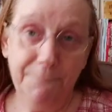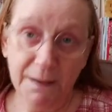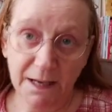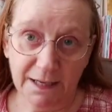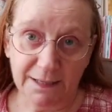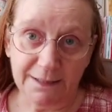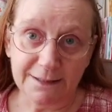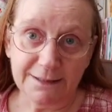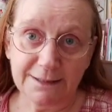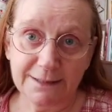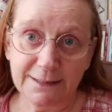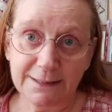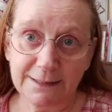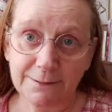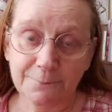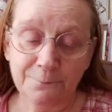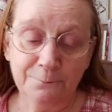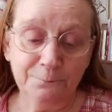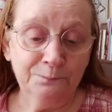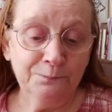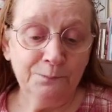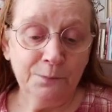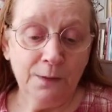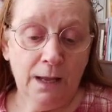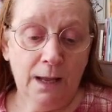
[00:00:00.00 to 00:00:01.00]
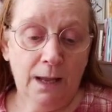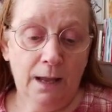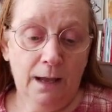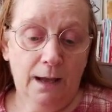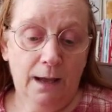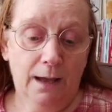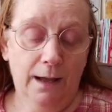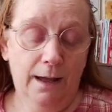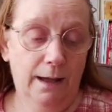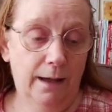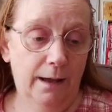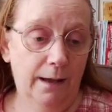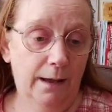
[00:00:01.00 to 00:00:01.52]
But
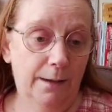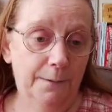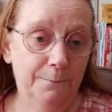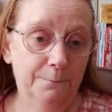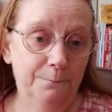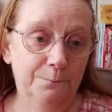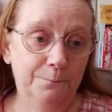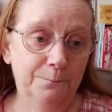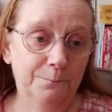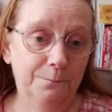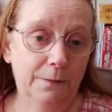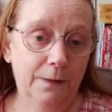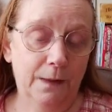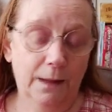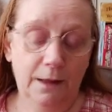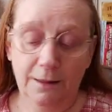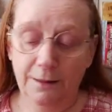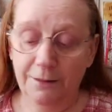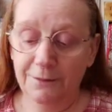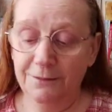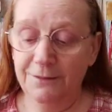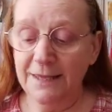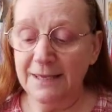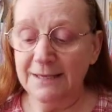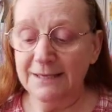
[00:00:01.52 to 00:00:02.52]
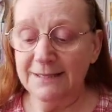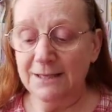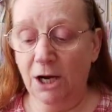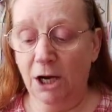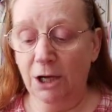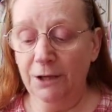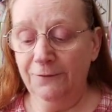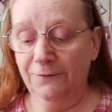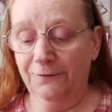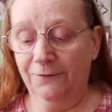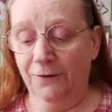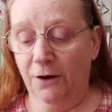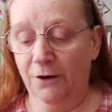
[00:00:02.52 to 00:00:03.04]
this,
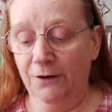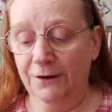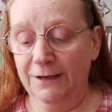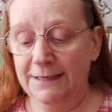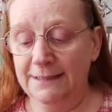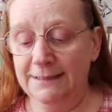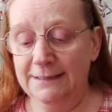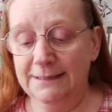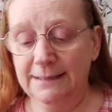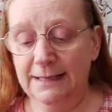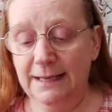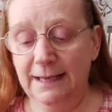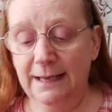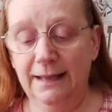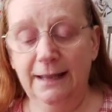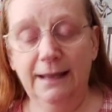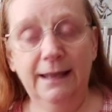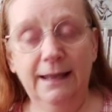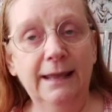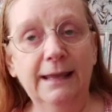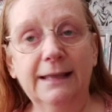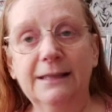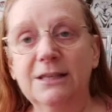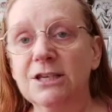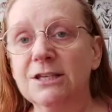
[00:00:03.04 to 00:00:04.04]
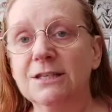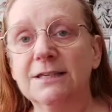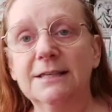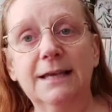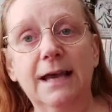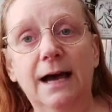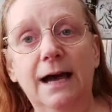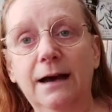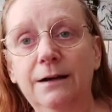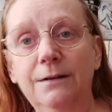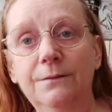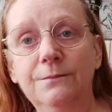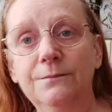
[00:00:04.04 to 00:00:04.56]
I find, it
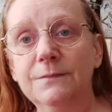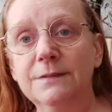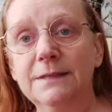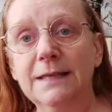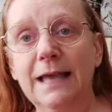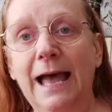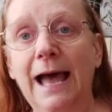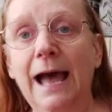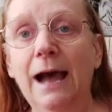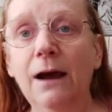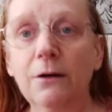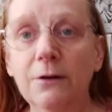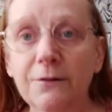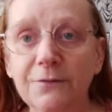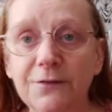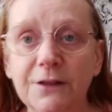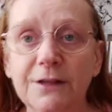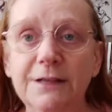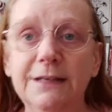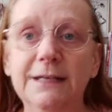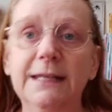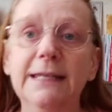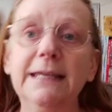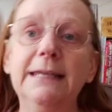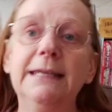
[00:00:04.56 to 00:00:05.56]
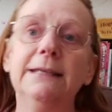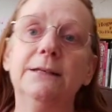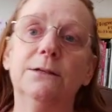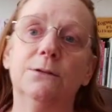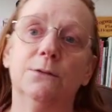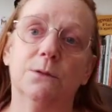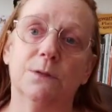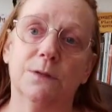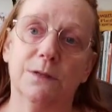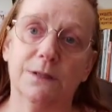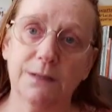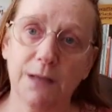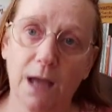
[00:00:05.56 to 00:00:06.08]
just comes out of the
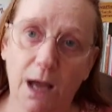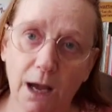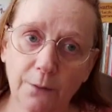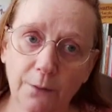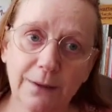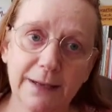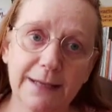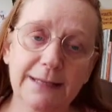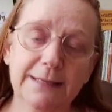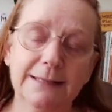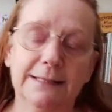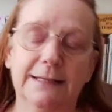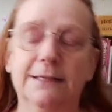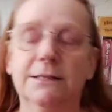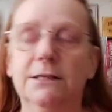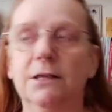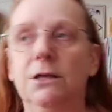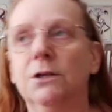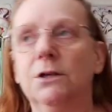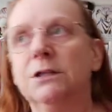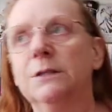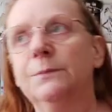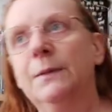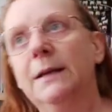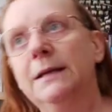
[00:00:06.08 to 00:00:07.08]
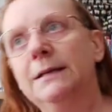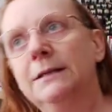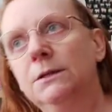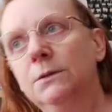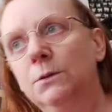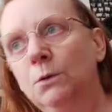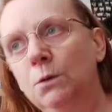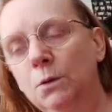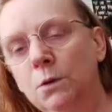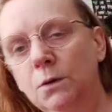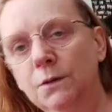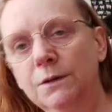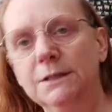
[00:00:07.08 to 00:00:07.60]
needle so easily, so you're
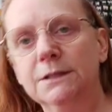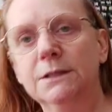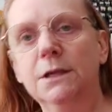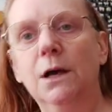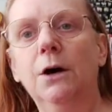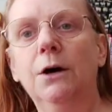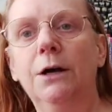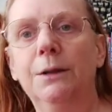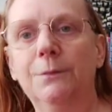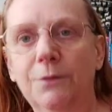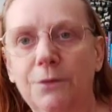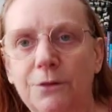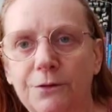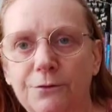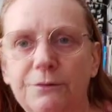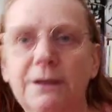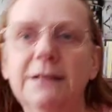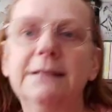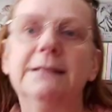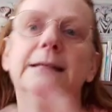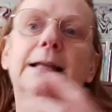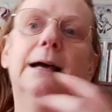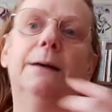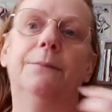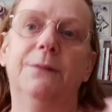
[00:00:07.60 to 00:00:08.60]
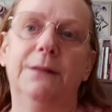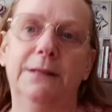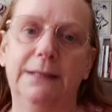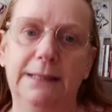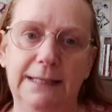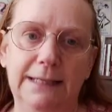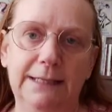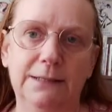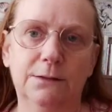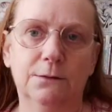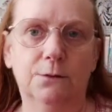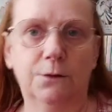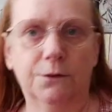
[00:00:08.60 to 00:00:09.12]
spending all the time threading up the
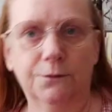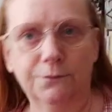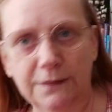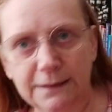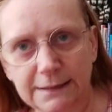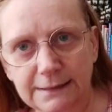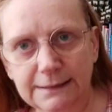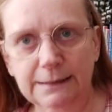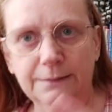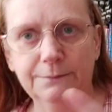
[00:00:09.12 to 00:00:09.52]
needle,